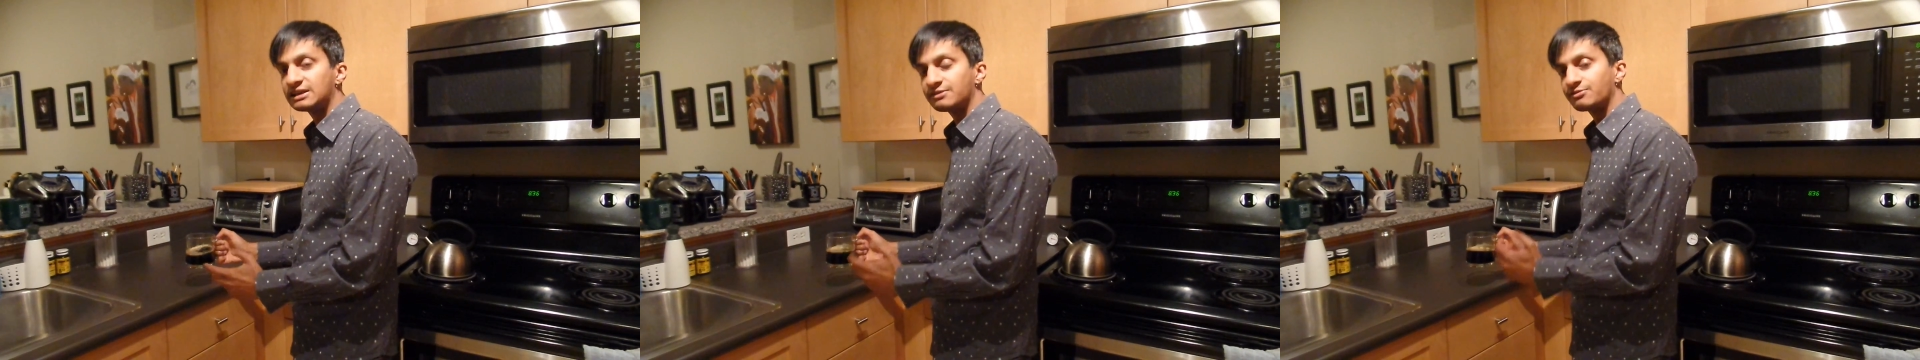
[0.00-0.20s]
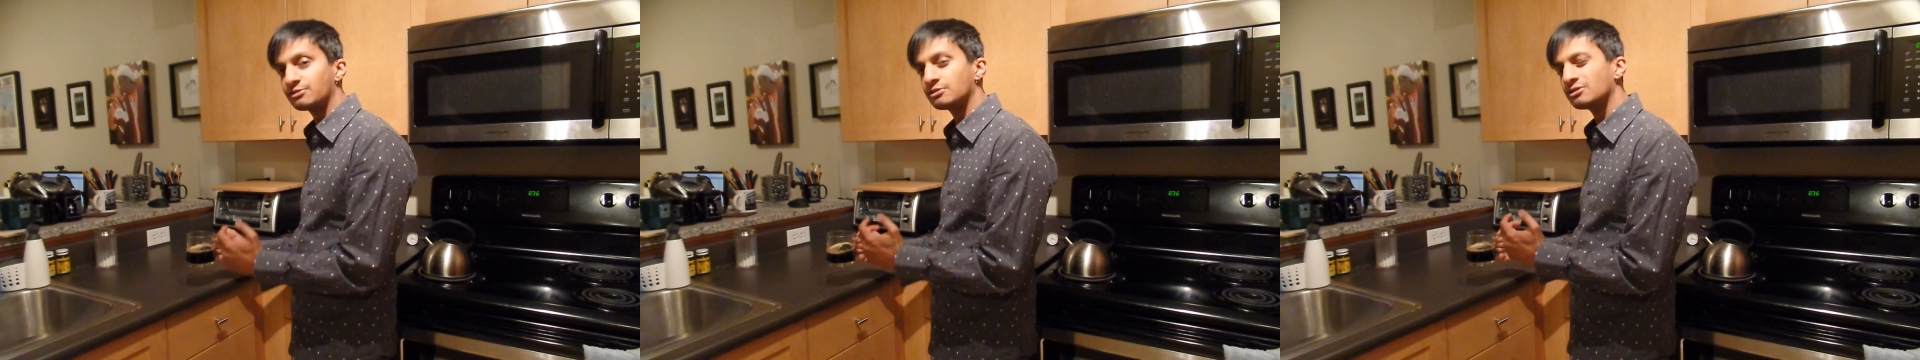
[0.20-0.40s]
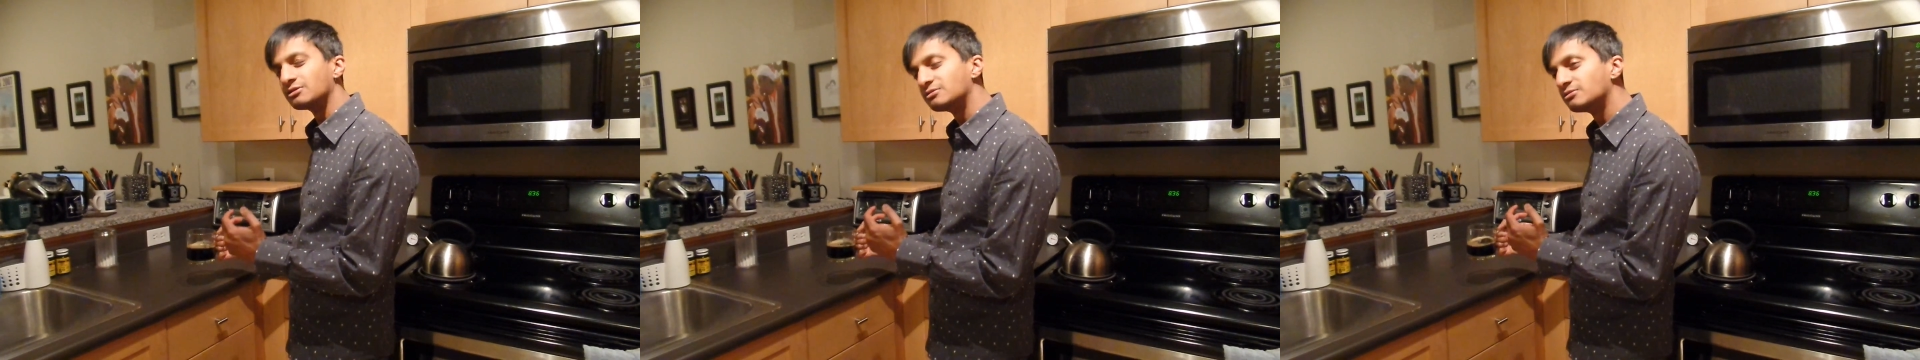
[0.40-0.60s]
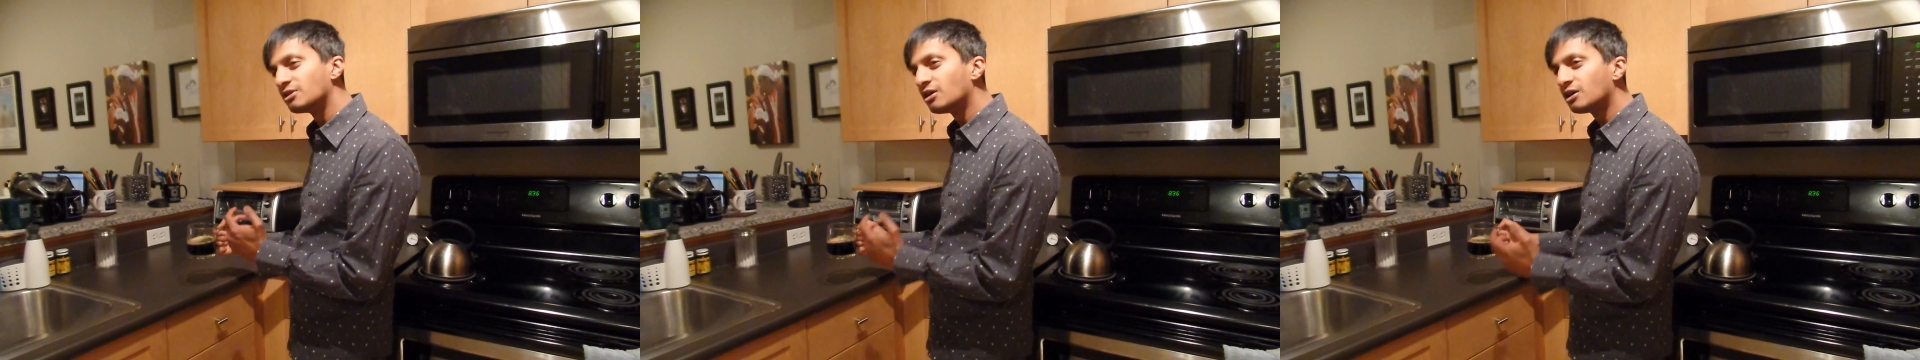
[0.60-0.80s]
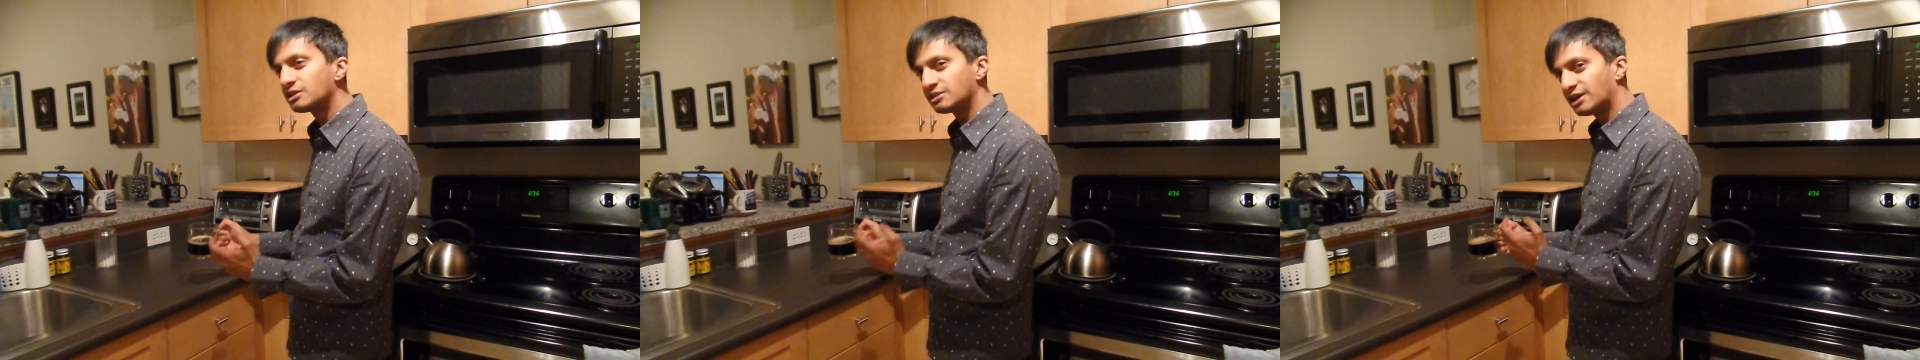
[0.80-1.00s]
And if you're
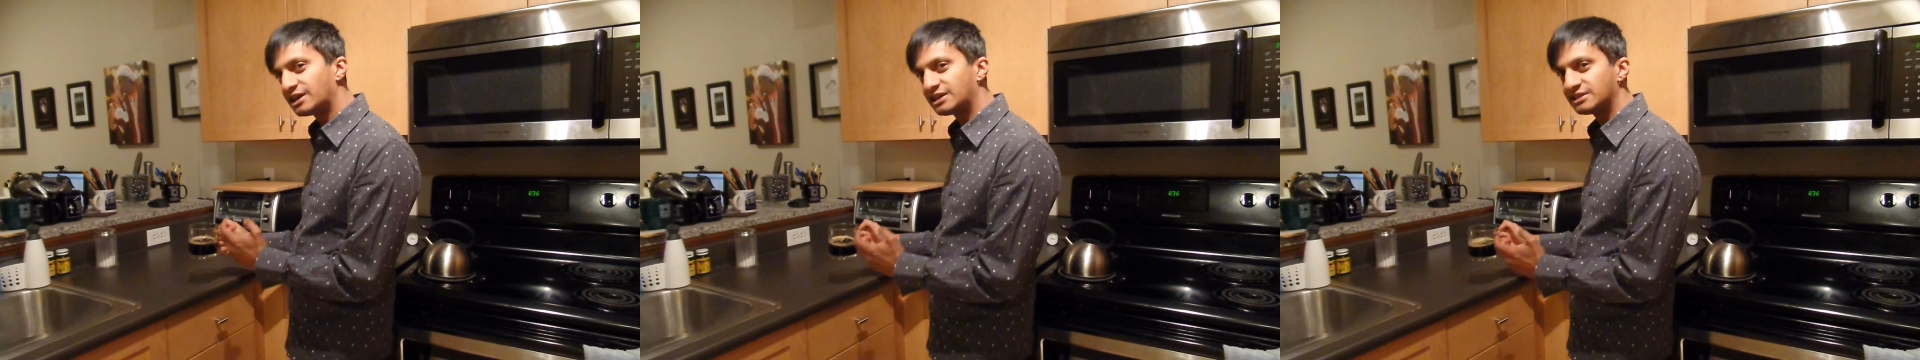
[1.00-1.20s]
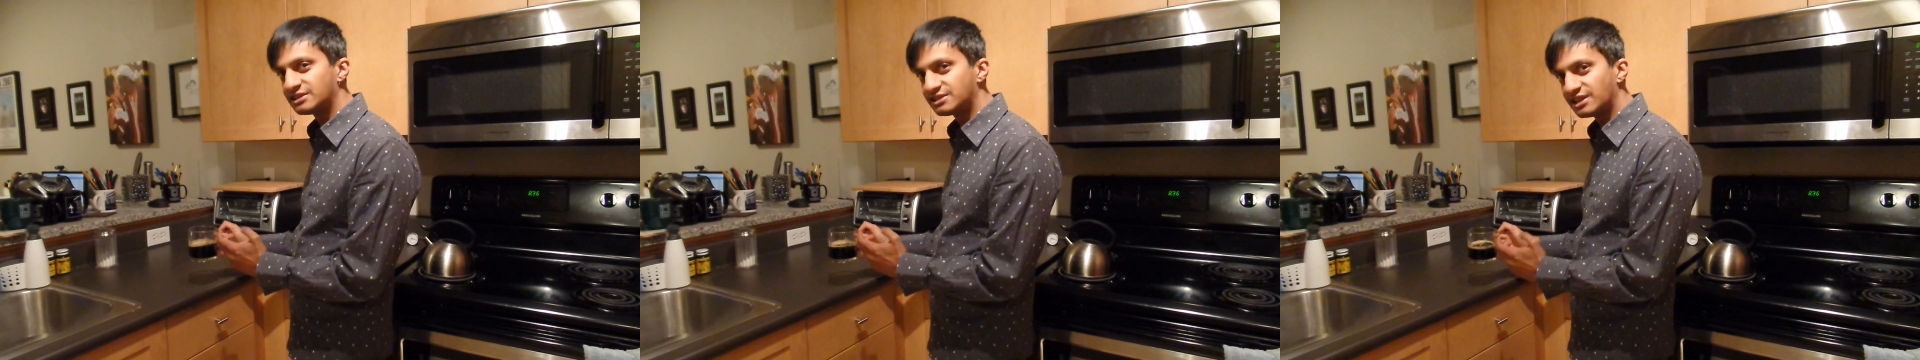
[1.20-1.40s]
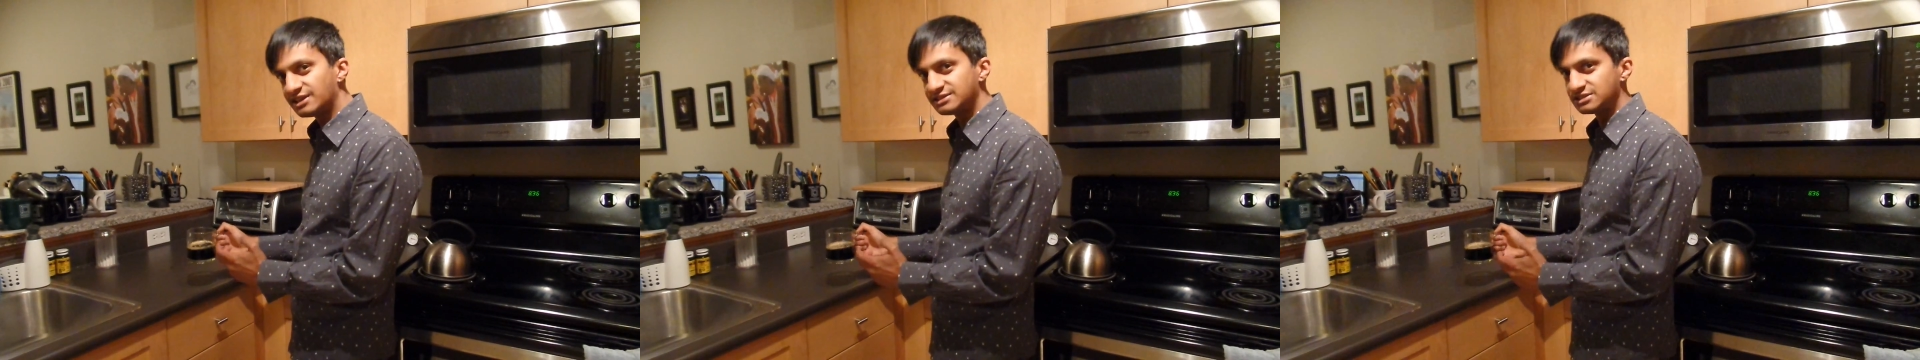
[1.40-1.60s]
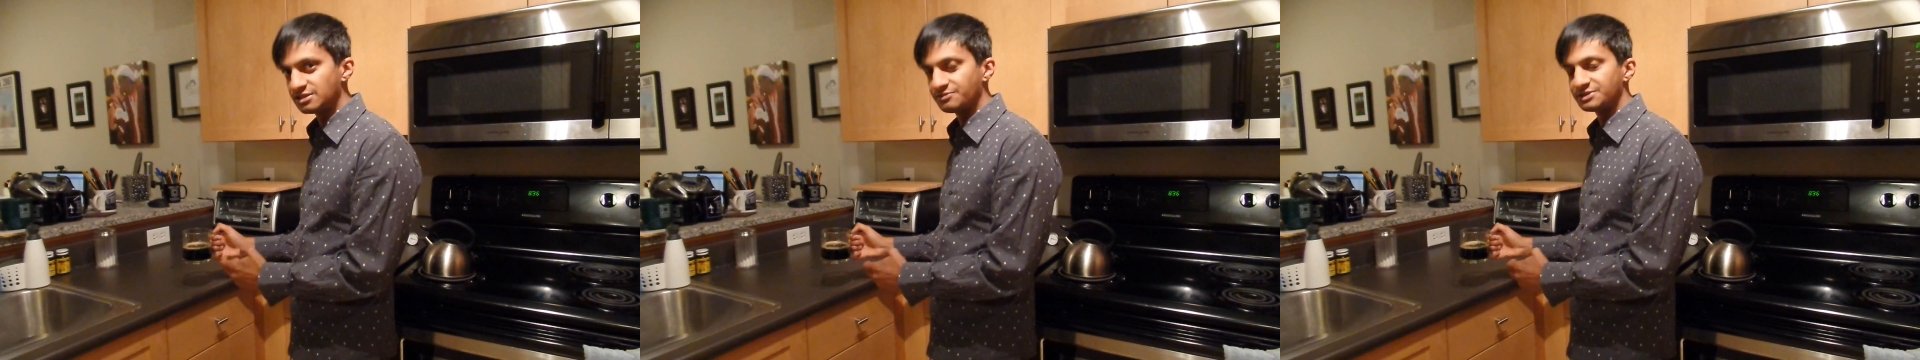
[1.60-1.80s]
not liking the taste there,